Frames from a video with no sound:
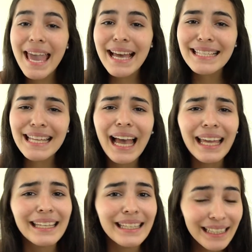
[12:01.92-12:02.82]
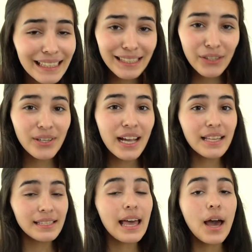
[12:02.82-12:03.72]
and I need to tell you
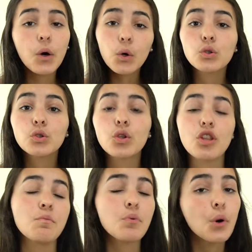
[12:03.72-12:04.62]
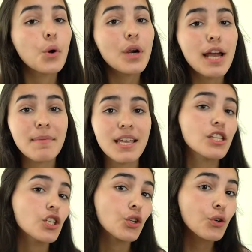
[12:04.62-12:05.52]
guys that also the program
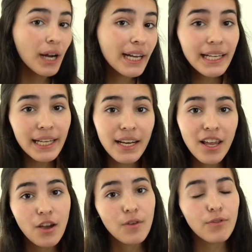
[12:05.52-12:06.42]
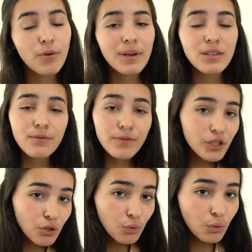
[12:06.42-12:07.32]
is accredited for when you
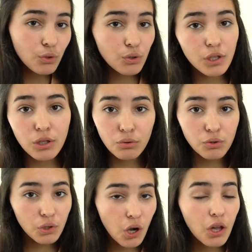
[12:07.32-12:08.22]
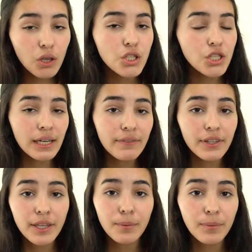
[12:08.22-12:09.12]
finish school. You can go to college and
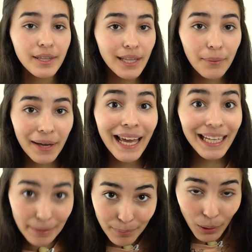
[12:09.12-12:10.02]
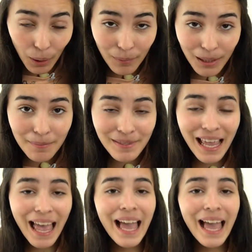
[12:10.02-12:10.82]
everything without any problems.